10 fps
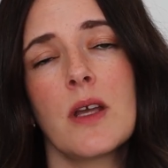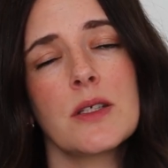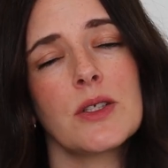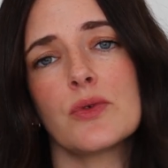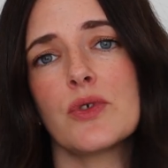
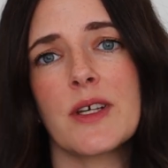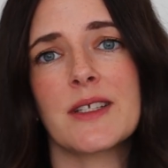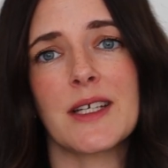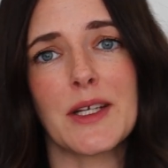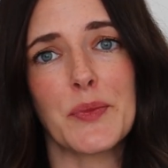still
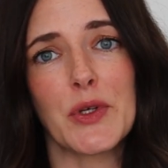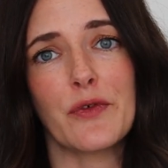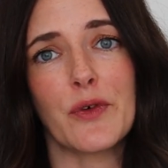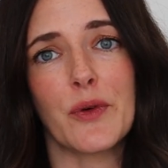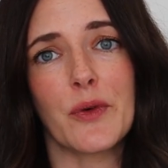dress in a
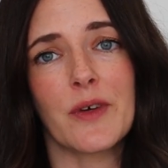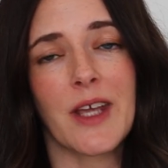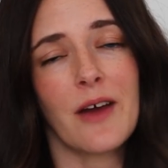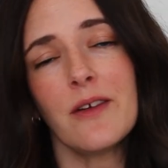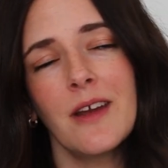beautiful
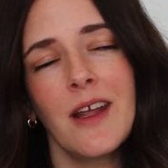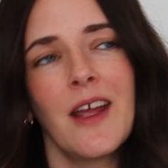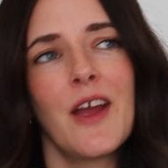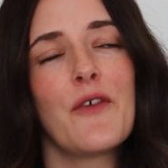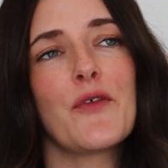gown
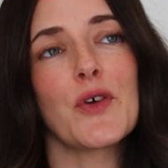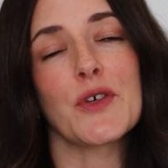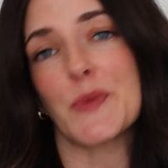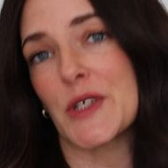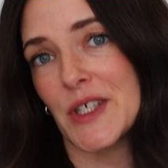for
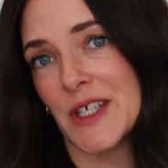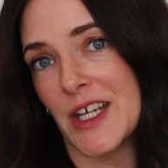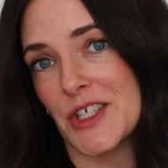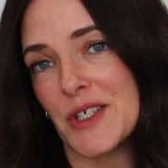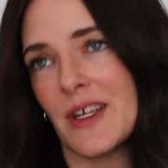a special
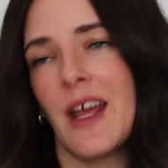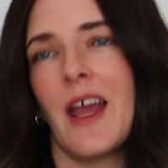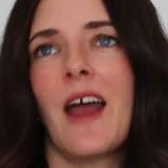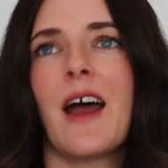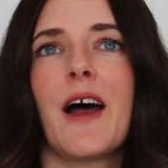occasion,
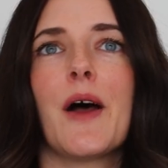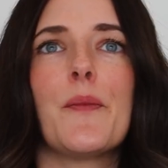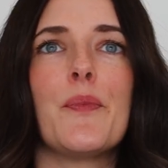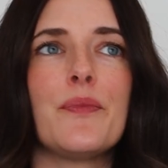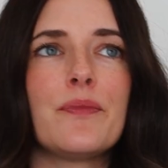
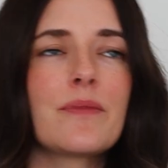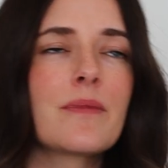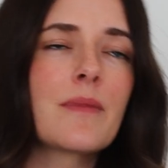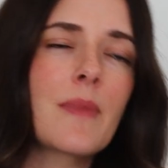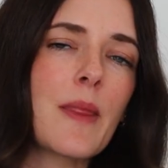
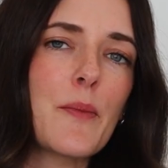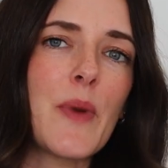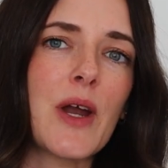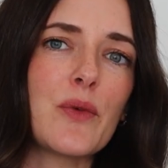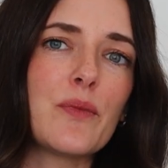
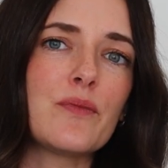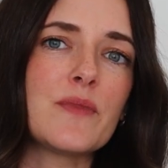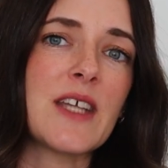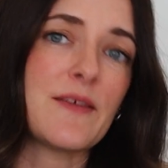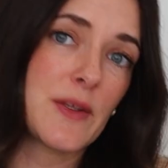but
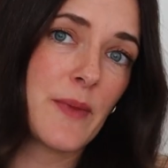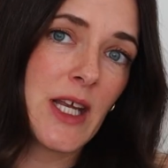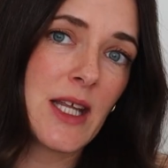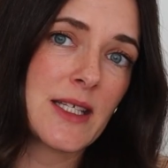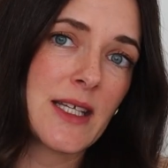save some
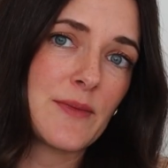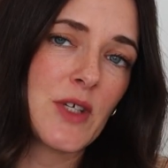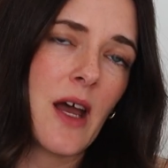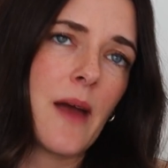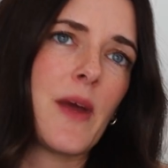money at the same
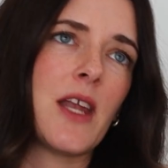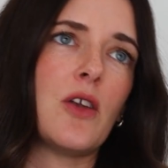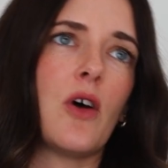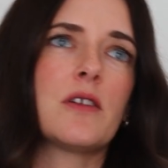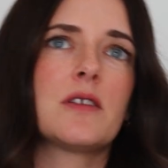time and
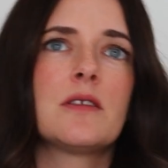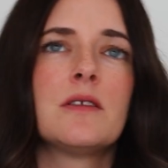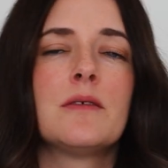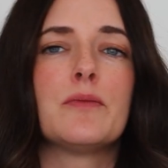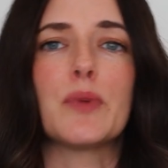not
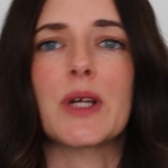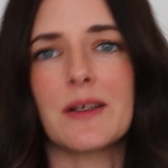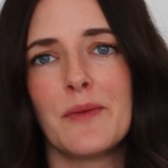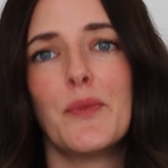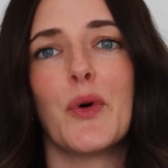
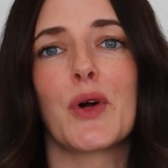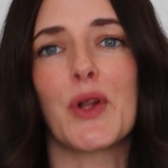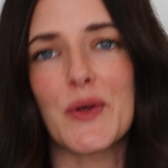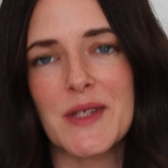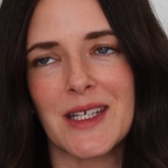bring more
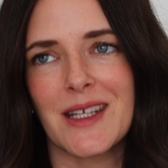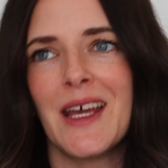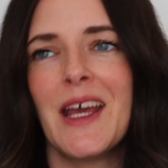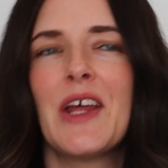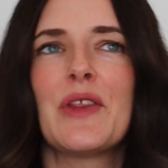clothes in
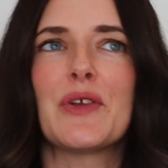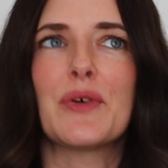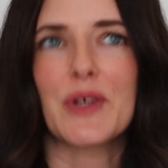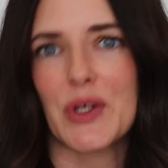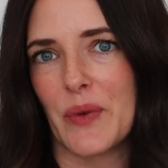that
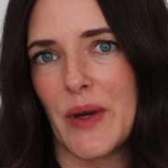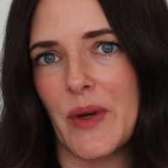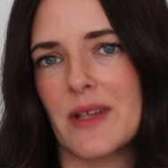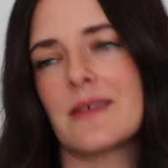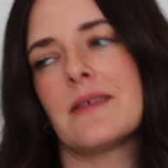you're only going to wear
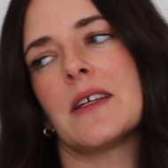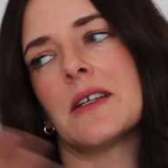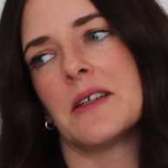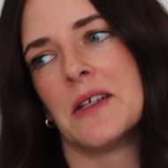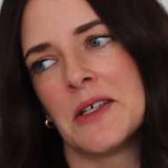once,
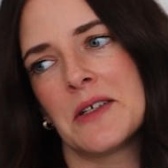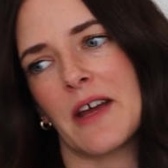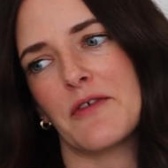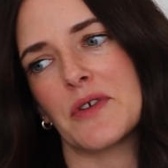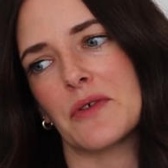then
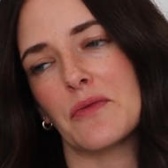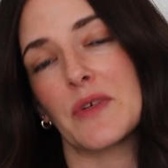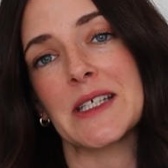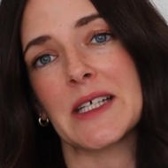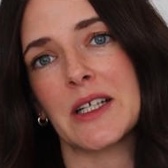have to
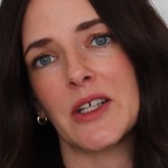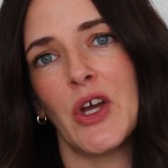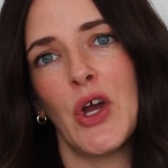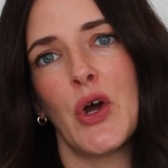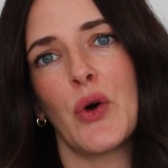resell
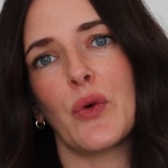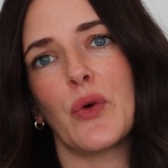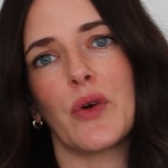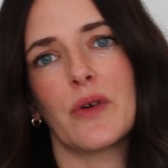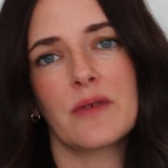
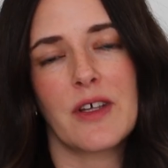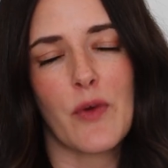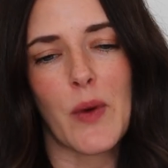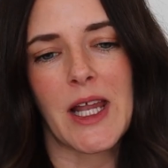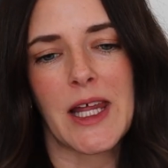or give
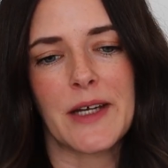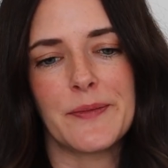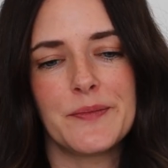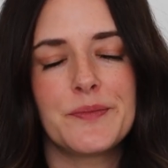away later.